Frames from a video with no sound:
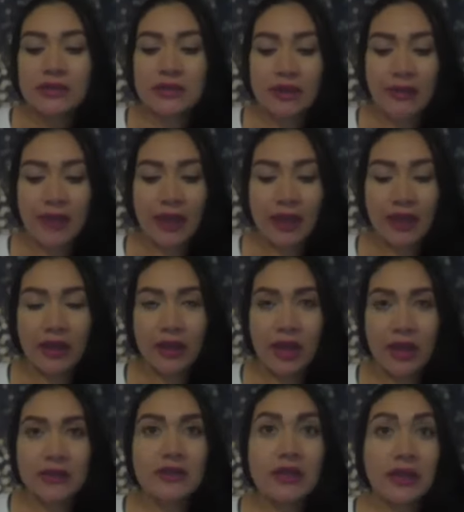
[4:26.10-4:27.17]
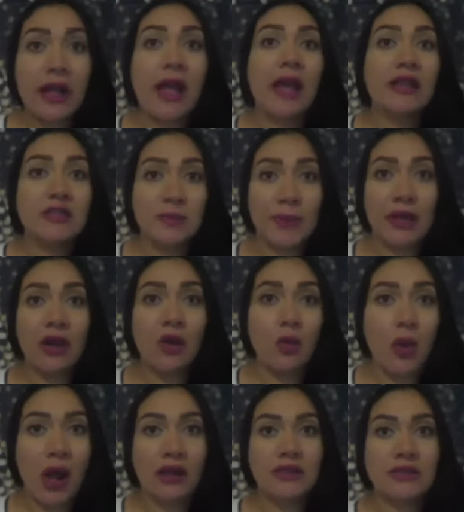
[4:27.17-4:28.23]
today it has been a
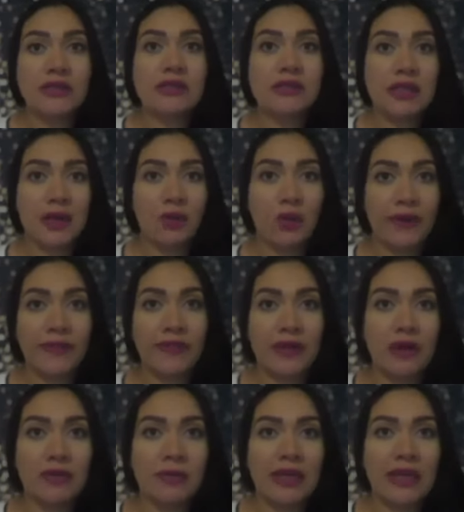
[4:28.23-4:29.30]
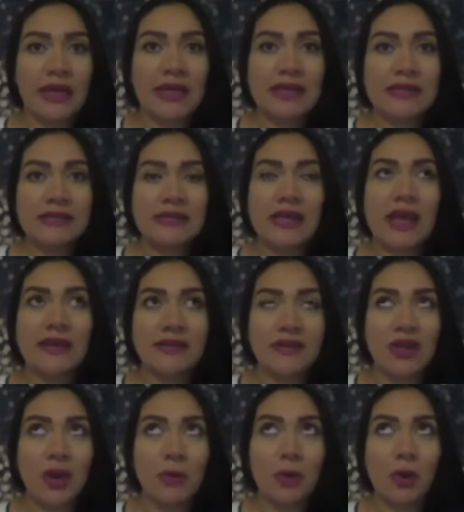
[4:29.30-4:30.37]
while since I went there because I
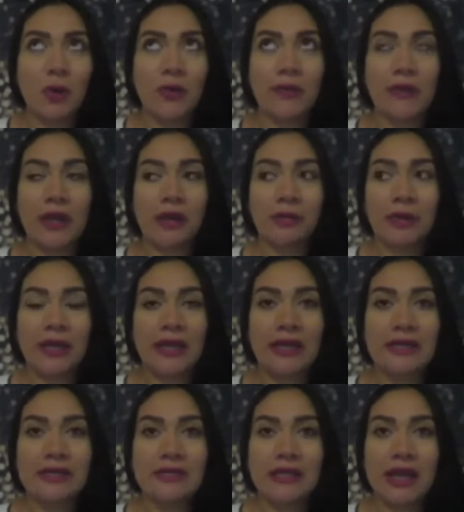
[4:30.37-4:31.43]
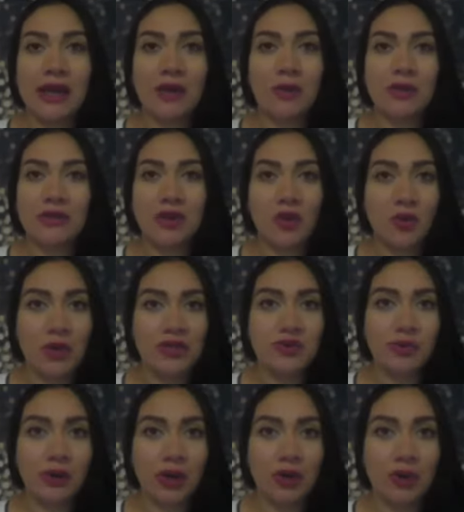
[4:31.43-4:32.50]
stopped going there because I was always
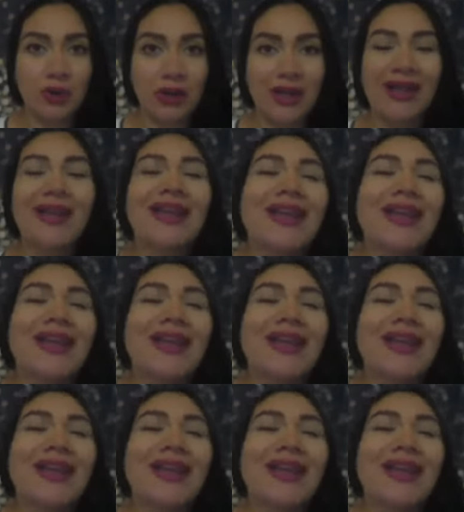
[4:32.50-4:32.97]
broke